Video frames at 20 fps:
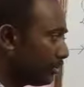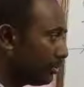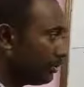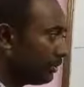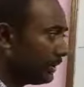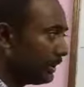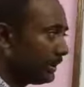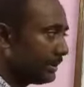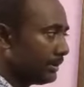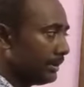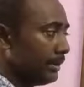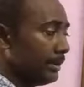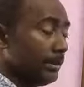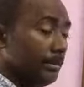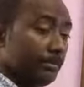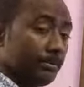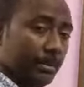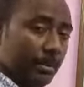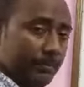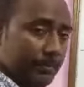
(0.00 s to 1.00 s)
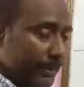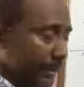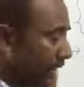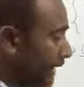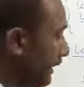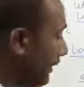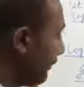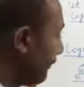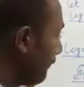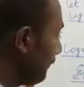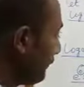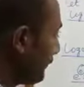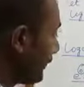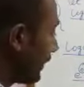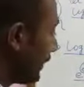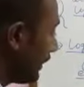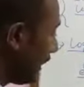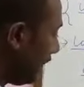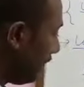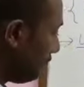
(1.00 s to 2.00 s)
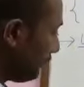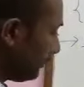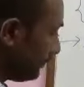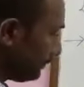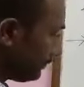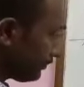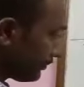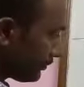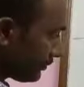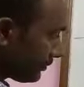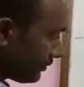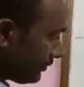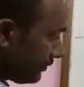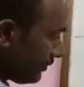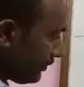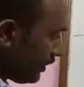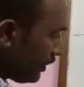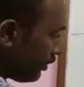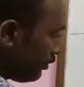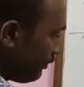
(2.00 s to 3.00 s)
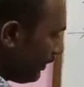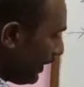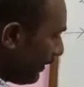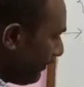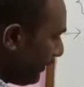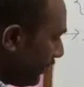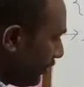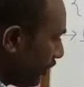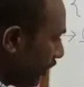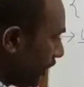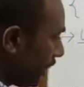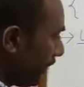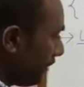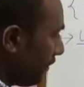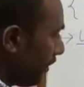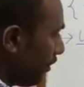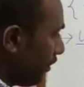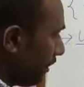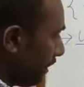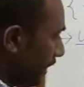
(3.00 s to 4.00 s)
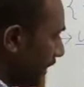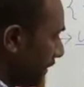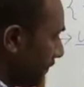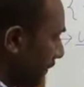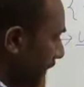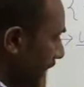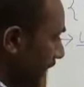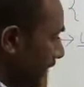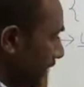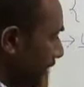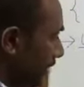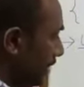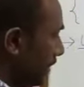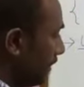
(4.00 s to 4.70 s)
through this properly. Now, when we talk about this part,